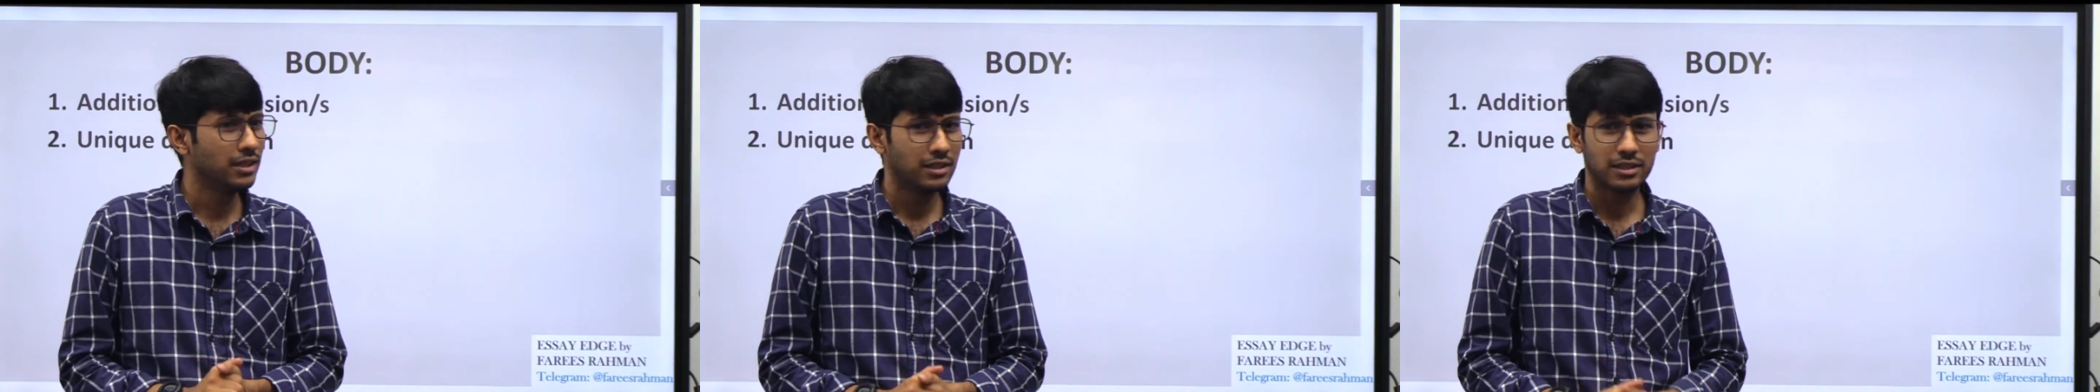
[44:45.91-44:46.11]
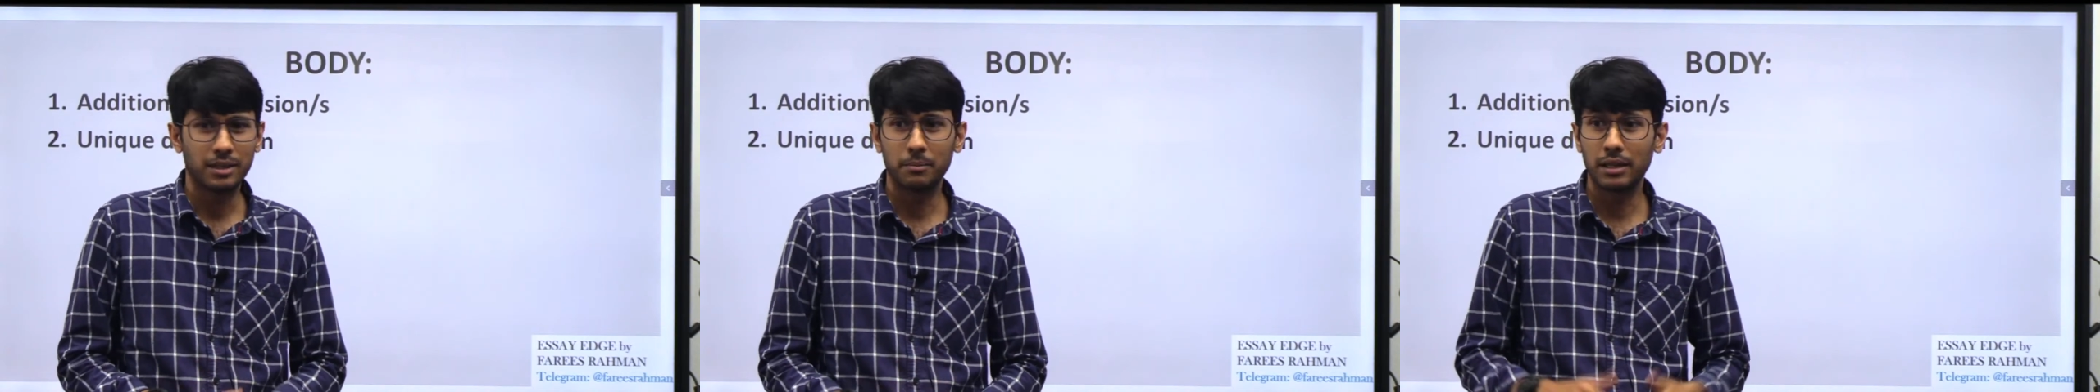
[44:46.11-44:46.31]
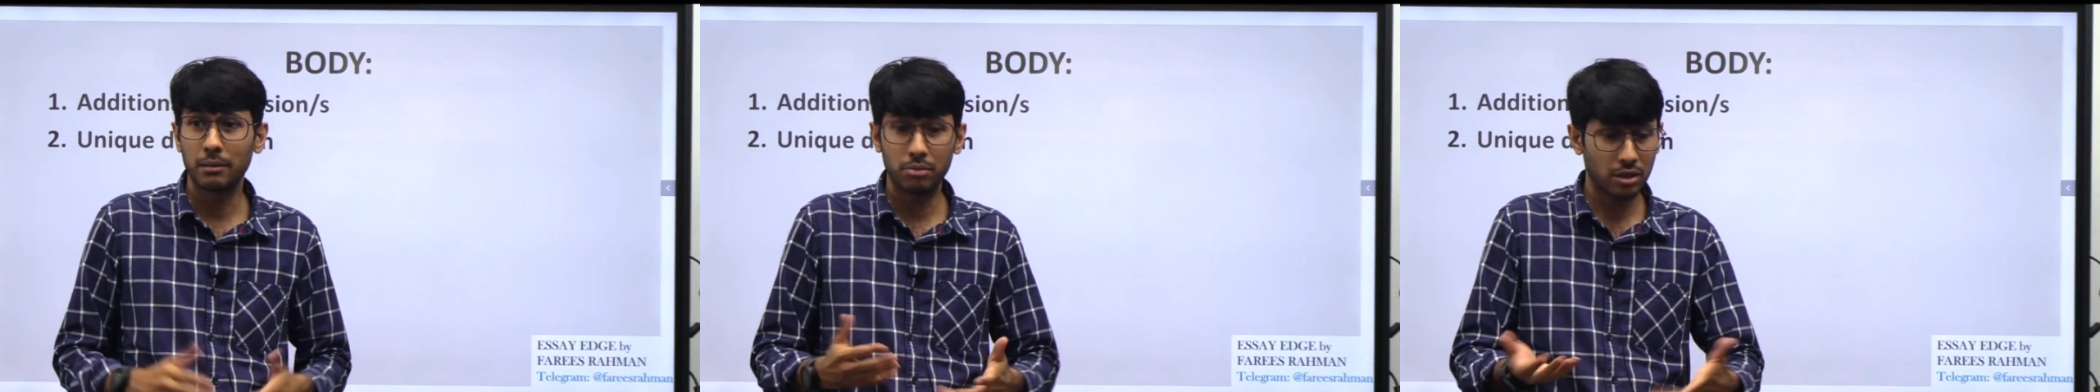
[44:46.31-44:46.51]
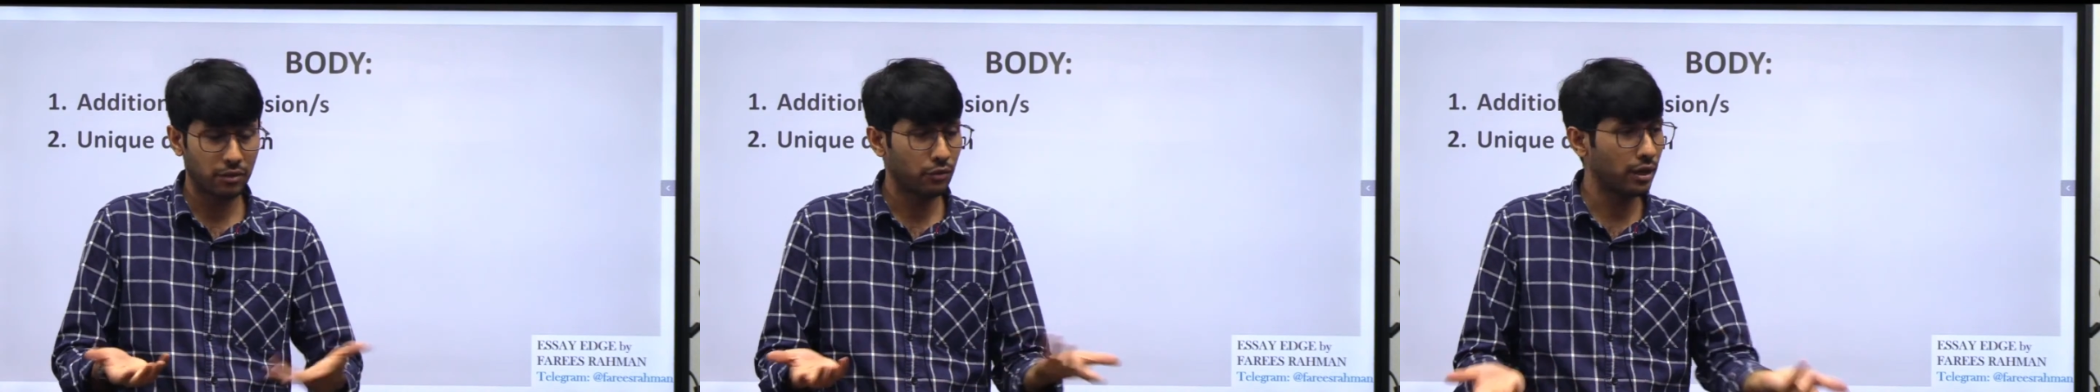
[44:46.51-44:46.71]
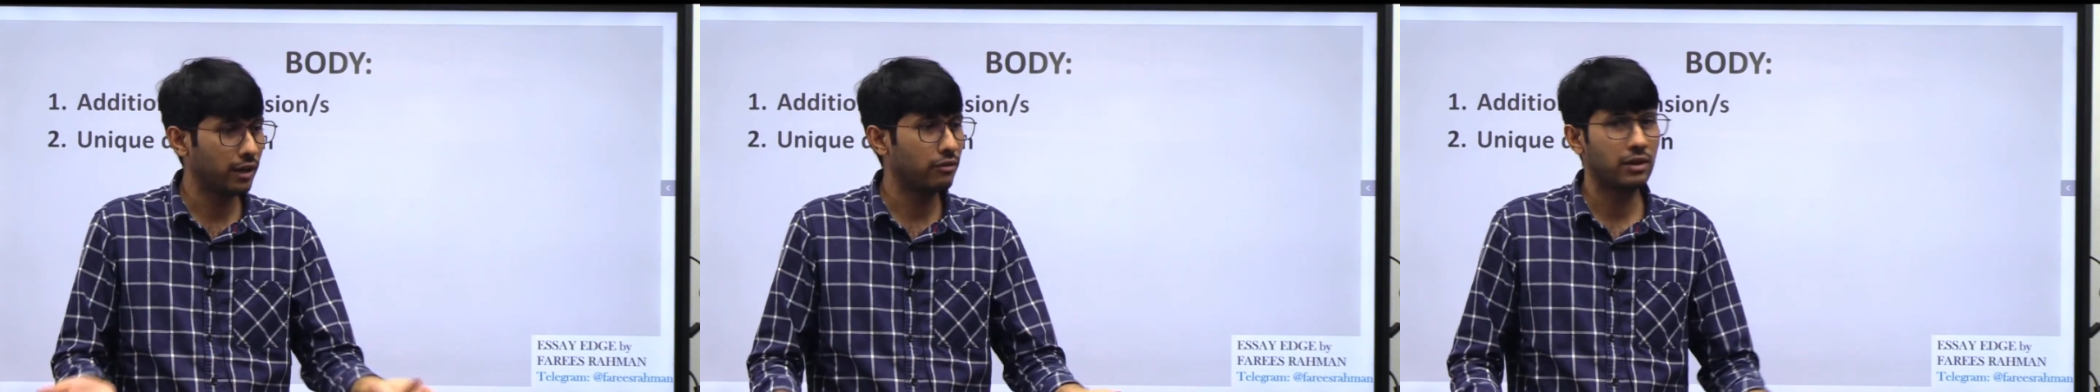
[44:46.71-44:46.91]
Sometimes if
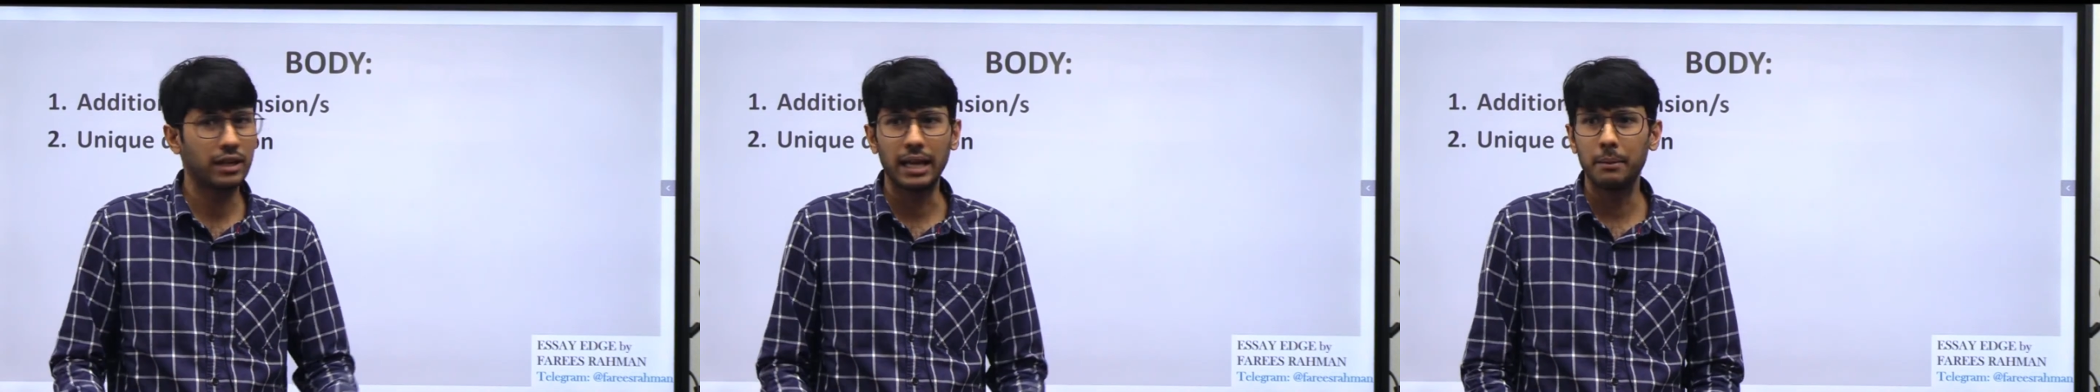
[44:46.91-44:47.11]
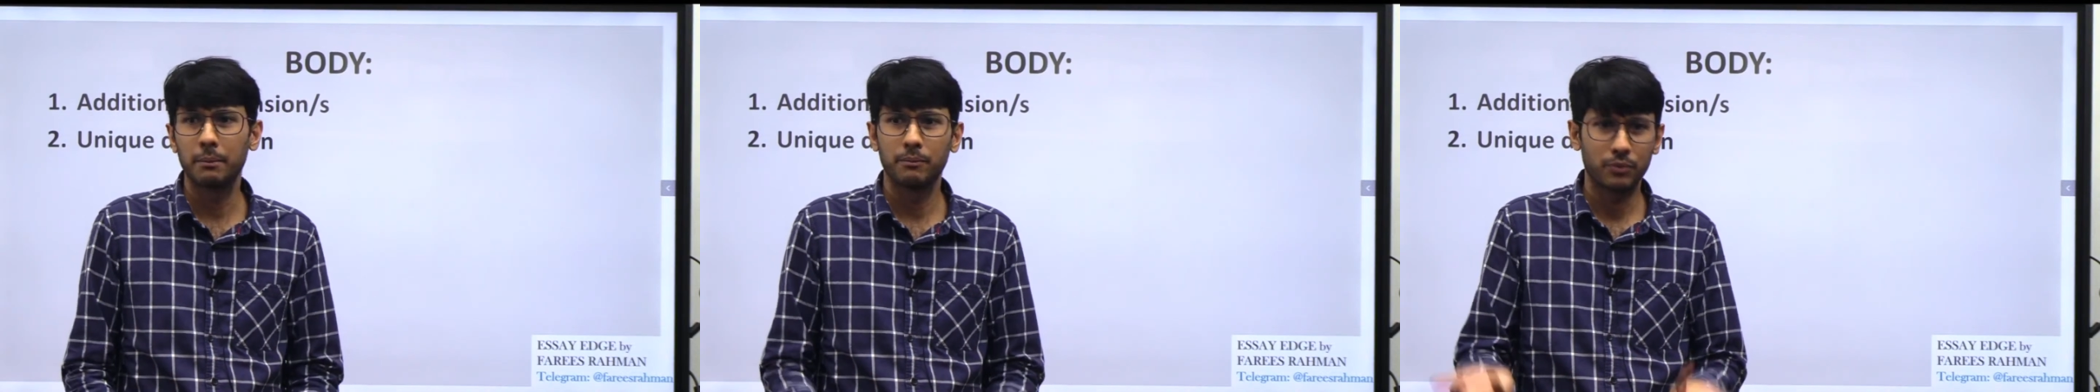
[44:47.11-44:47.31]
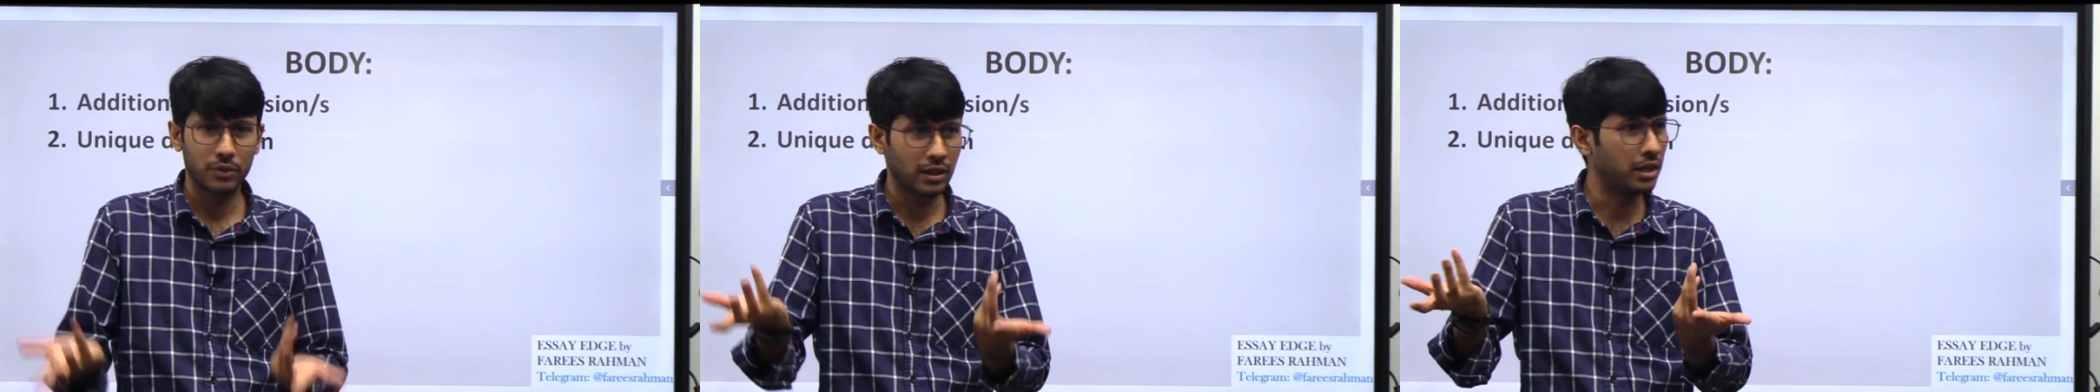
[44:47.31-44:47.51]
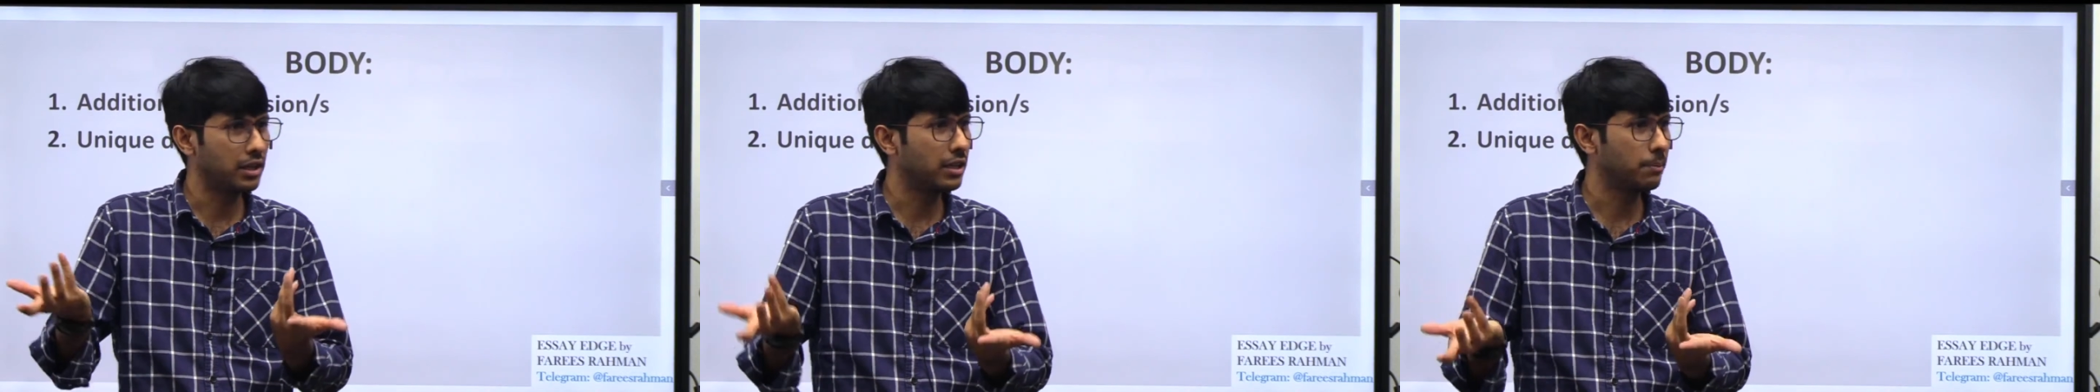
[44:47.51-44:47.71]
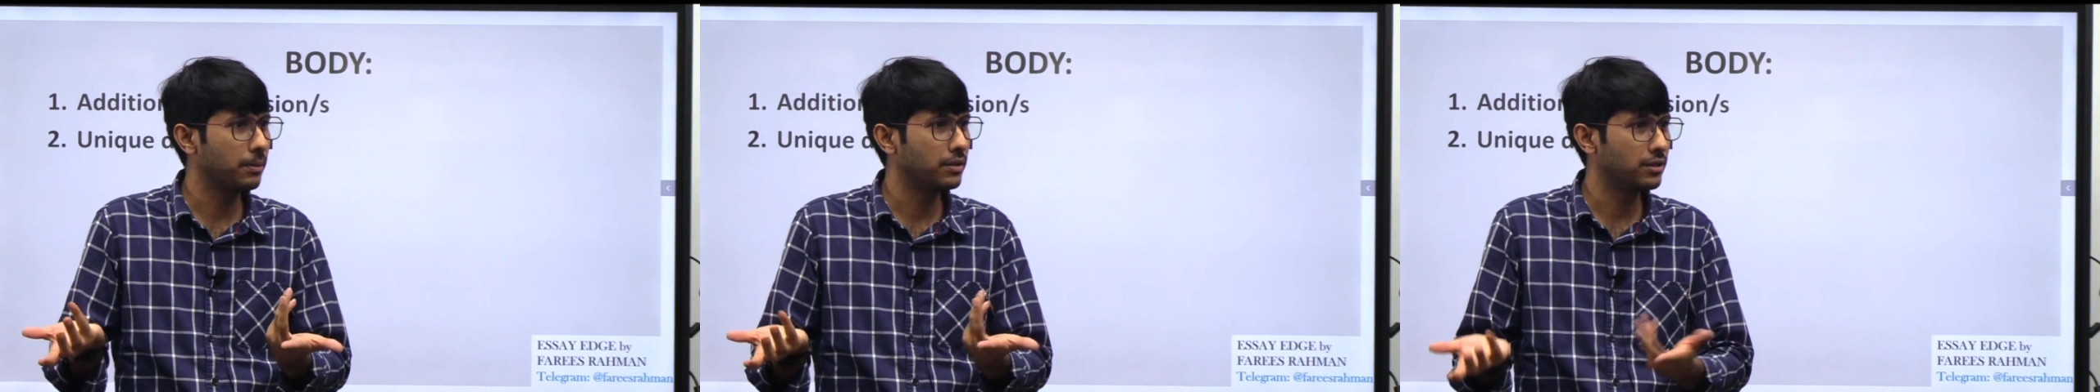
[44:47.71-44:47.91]
you have time,
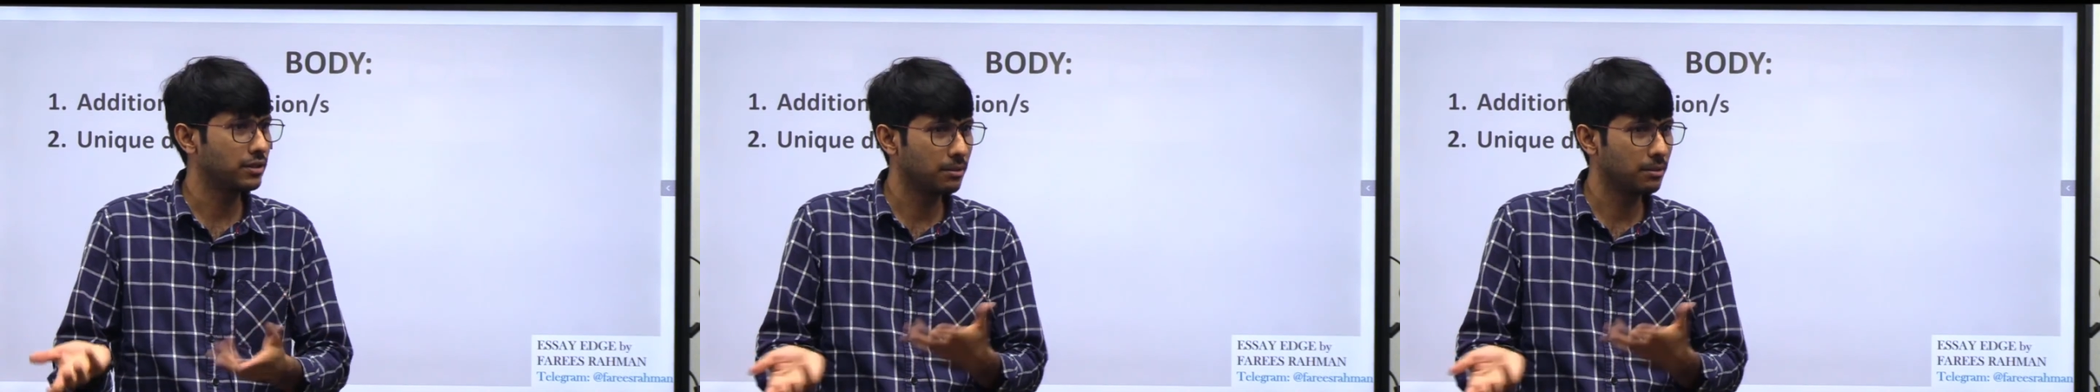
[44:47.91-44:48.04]
30 pages.